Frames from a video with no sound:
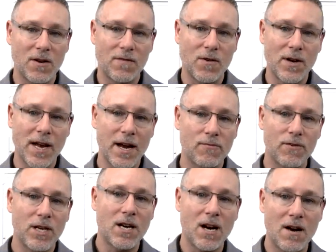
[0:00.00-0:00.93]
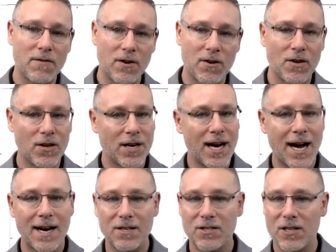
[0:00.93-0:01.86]
if you can't recover, you've
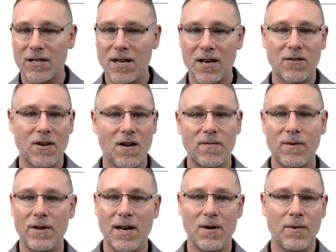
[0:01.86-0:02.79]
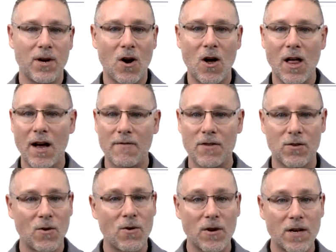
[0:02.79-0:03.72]
got to shut that software down. We all have
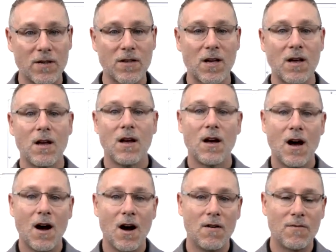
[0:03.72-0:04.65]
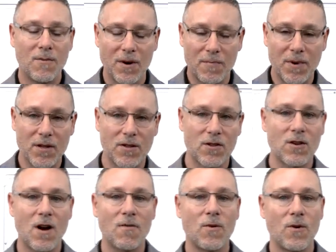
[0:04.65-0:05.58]
stories of when a piece of
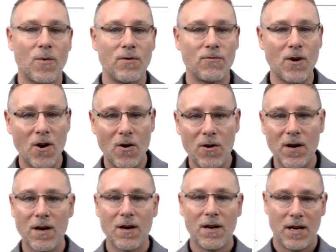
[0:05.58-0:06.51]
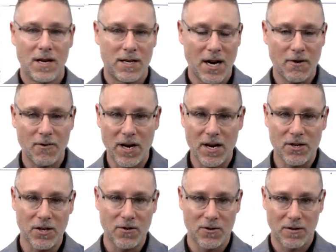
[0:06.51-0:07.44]
software went rogue, integrity
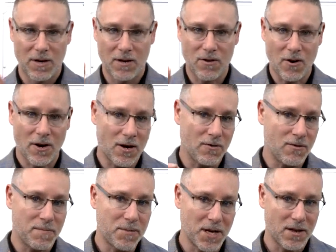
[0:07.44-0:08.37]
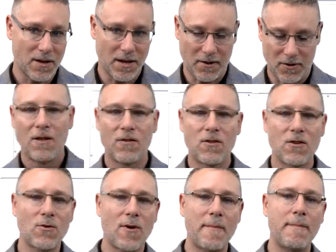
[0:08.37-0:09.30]
issues, and started corrupting things. There's
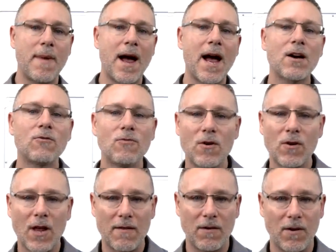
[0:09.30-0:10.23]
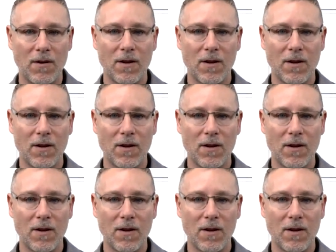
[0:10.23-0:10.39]
also a macro level